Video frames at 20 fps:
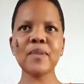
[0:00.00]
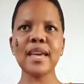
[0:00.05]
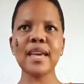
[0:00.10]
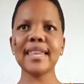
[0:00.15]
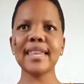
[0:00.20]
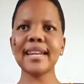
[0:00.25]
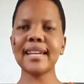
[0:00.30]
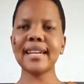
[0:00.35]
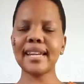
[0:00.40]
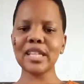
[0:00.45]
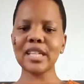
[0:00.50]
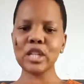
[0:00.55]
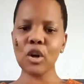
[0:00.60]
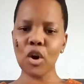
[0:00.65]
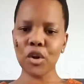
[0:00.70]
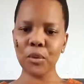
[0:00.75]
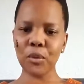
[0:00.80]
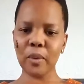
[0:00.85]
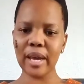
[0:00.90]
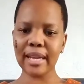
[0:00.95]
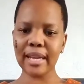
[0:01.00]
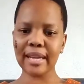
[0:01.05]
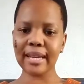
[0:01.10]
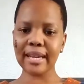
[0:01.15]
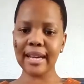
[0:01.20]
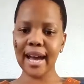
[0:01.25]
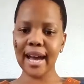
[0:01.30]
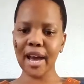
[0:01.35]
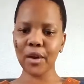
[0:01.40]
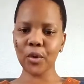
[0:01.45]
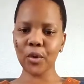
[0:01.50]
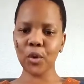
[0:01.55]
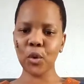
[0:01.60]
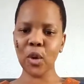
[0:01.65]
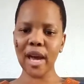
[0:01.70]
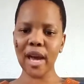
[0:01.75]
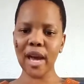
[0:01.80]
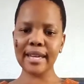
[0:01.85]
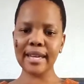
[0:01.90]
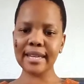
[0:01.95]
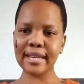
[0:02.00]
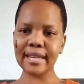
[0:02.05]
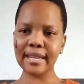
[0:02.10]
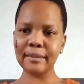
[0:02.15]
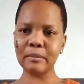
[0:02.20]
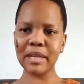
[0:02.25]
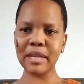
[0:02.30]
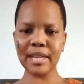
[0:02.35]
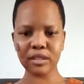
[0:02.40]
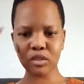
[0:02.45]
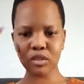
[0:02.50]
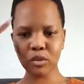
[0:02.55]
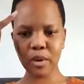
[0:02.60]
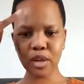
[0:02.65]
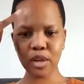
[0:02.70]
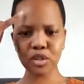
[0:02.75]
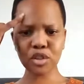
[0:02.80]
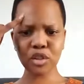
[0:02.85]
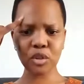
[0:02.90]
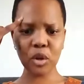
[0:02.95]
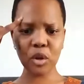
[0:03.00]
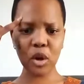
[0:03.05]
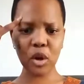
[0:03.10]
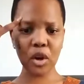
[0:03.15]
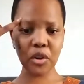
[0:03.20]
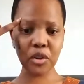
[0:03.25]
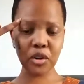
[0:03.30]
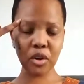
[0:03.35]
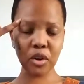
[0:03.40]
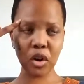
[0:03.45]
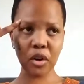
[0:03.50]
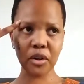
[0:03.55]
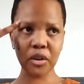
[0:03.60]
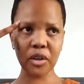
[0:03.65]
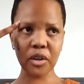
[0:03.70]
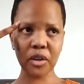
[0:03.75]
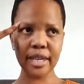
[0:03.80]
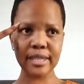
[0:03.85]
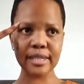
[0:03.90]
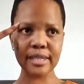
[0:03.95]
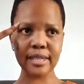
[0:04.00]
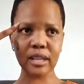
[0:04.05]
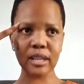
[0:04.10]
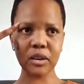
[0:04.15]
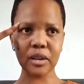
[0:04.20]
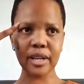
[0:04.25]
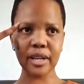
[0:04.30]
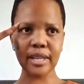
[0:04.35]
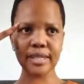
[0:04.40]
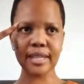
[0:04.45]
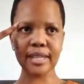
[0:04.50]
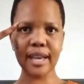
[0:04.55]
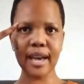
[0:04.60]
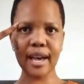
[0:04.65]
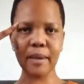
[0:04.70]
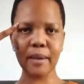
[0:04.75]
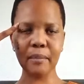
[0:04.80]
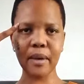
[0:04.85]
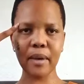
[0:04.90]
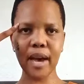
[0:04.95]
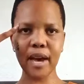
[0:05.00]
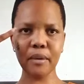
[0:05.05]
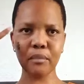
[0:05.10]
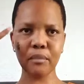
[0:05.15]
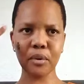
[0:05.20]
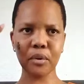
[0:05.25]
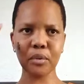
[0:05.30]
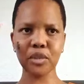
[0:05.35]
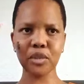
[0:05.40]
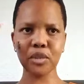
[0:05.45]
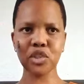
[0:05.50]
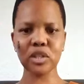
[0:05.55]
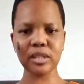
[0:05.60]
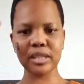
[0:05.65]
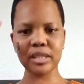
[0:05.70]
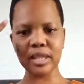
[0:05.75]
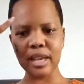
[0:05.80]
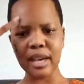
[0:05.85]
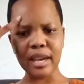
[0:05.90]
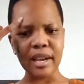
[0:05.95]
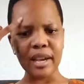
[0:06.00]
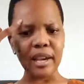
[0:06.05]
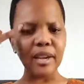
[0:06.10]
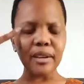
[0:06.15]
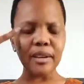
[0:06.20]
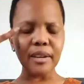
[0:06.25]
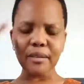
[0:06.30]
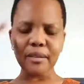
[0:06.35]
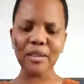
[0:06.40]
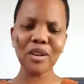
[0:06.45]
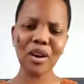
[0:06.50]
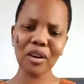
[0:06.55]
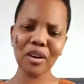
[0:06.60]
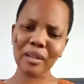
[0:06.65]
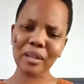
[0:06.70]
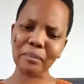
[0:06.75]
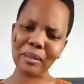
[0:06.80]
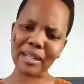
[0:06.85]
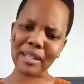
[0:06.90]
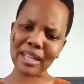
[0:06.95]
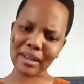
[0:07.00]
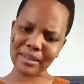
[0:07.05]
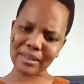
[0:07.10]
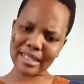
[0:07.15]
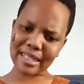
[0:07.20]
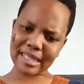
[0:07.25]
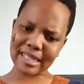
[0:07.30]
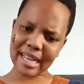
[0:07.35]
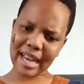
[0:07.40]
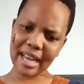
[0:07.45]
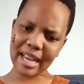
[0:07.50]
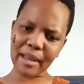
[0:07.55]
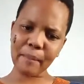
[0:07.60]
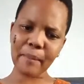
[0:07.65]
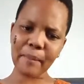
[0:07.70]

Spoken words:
Then later on, we had a guy who had a laceration on his eyebrow, which is, you're not going to bleed out and die.